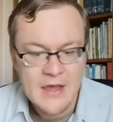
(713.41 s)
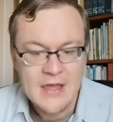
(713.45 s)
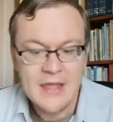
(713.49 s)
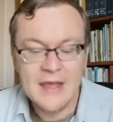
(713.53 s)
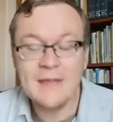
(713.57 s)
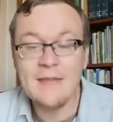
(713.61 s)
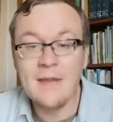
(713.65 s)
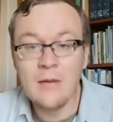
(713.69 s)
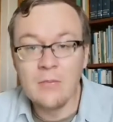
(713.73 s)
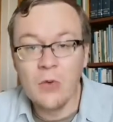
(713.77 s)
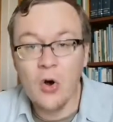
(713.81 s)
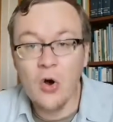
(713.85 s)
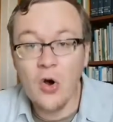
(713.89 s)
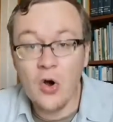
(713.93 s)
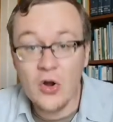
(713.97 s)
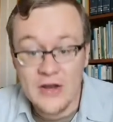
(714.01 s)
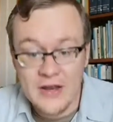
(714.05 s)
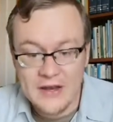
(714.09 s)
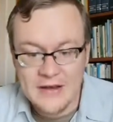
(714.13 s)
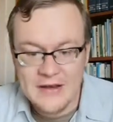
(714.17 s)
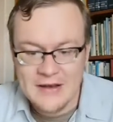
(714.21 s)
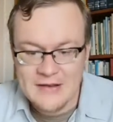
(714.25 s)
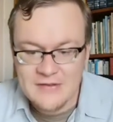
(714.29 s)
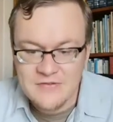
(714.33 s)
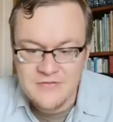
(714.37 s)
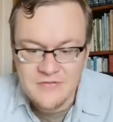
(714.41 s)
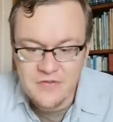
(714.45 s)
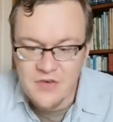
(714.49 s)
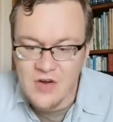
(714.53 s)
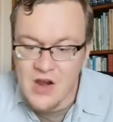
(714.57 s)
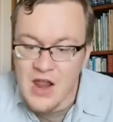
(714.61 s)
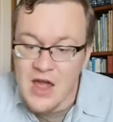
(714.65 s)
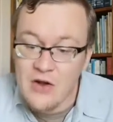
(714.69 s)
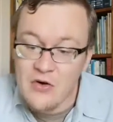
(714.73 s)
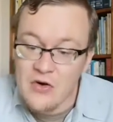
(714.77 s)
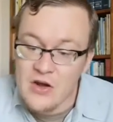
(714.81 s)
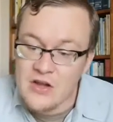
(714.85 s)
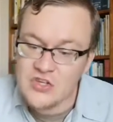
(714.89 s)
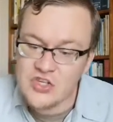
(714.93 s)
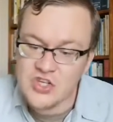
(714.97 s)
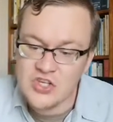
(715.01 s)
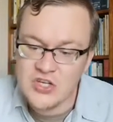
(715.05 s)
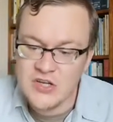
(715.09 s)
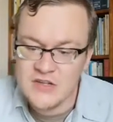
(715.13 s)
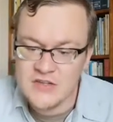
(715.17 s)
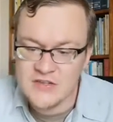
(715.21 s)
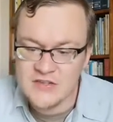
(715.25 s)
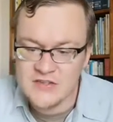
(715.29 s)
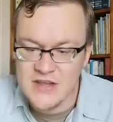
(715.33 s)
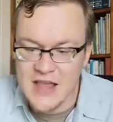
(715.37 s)
In the morning it
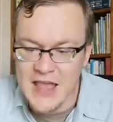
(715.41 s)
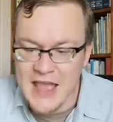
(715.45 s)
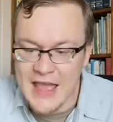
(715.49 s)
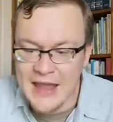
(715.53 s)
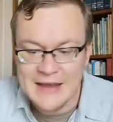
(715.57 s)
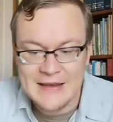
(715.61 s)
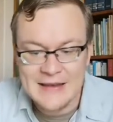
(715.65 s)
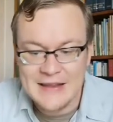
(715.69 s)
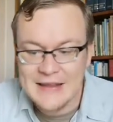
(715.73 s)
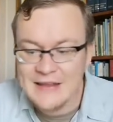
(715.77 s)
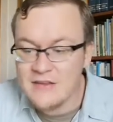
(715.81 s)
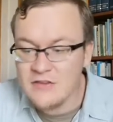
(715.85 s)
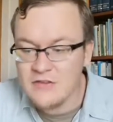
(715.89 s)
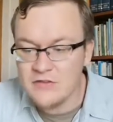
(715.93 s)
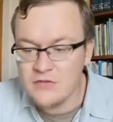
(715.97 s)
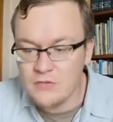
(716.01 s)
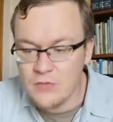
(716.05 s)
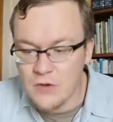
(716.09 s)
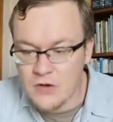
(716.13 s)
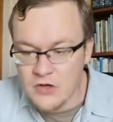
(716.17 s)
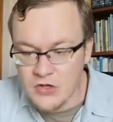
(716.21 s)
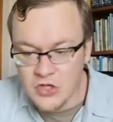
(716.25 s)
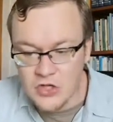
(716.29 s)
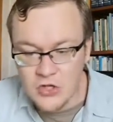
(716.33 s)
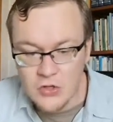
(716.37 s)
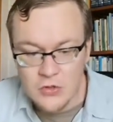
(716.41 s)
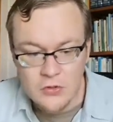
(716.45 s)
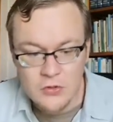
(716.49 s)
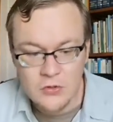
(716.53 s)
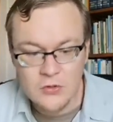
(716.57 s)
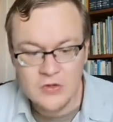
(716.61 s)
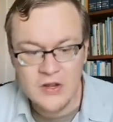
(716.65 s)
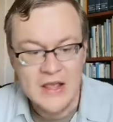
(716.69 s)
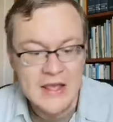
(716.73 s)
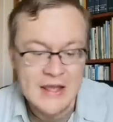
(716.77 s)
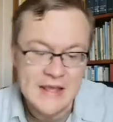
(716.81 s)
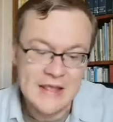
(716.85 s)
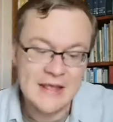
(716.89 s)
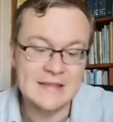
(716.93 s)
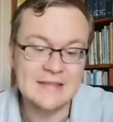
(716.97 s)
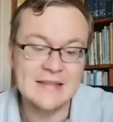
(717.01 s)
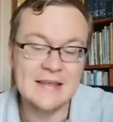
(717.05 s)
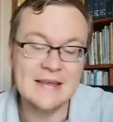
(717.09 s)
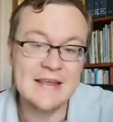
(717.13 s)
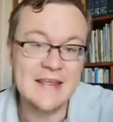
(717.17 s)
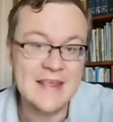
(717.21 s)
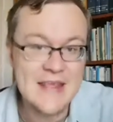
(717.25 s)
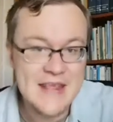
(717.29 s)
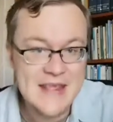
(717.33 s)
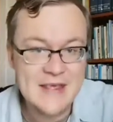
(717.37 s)
flourishes and is renewed. In
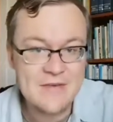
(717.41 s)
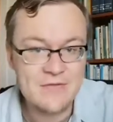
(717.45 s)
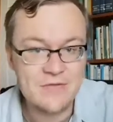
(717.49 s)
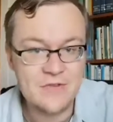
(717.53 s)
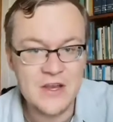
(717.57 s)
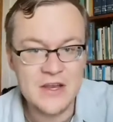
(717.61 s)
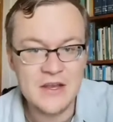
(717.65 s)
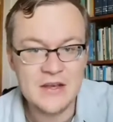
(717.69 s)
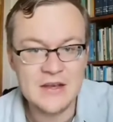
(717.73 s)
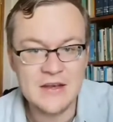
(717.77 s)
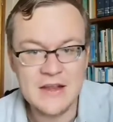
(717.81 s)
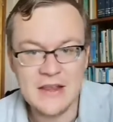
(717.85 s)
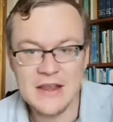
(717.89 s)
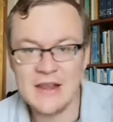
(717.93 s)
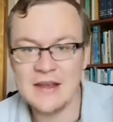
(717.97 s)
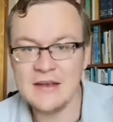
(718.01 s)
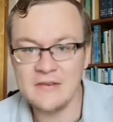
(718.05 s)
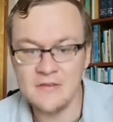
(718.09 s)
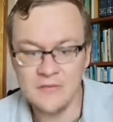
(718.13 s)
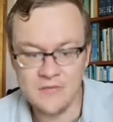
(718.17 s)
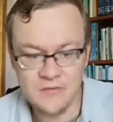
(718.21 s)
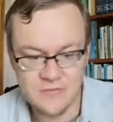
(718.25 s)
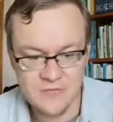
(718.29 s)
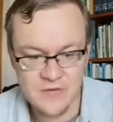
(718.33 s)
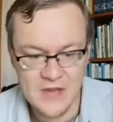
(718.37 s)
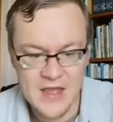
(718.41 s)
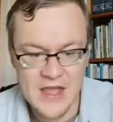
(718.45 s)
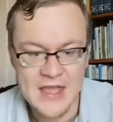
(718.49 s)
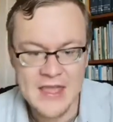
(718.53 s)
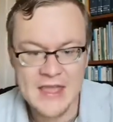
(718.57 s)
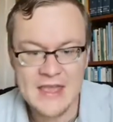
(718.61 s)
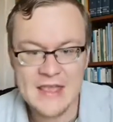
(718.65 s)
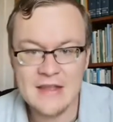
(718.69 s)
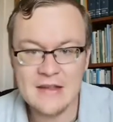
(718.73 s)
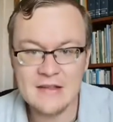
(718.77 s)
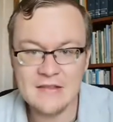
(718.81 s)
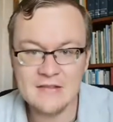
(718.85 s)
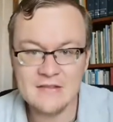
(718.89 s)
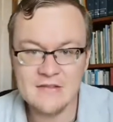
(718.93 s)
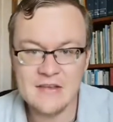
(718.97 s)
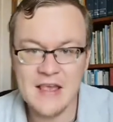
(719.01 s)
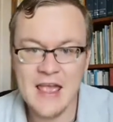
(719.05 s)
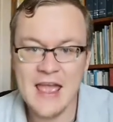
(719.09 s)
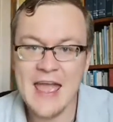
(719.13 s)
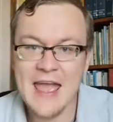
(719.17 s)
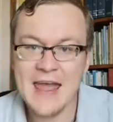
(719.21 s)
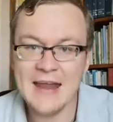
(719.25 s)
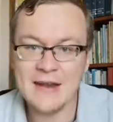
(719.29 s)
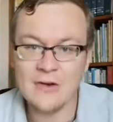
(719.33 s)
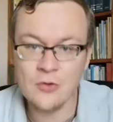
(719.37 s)
the evening it
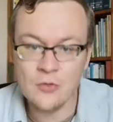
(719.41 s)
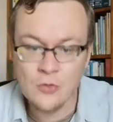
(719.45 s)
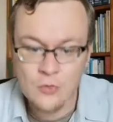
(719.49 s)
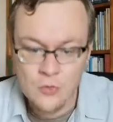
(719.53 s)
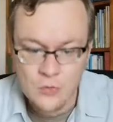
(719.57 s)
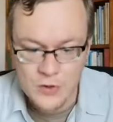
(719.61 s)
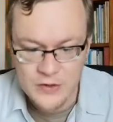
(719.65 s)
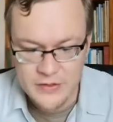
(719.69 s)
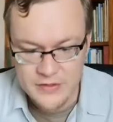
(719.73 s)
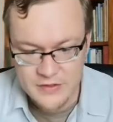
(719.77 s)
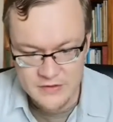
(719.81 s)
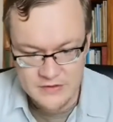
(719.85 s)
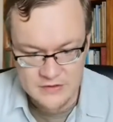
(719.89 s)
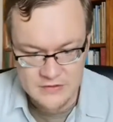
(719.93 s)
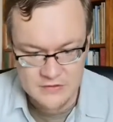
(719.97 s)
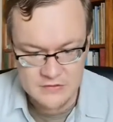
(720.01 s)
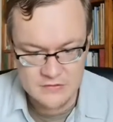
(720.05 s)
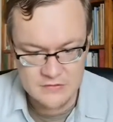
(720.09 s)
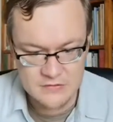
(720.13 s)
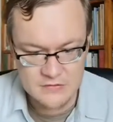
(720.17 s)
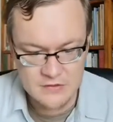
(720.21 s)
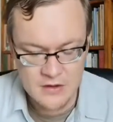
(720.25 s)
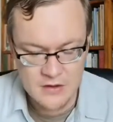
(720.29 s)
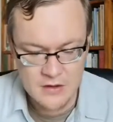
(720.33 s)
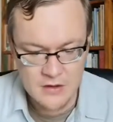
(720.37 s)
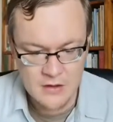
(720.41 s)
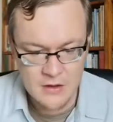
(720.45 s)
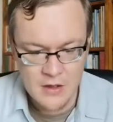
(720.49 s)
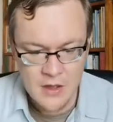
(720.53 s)
fades and withers.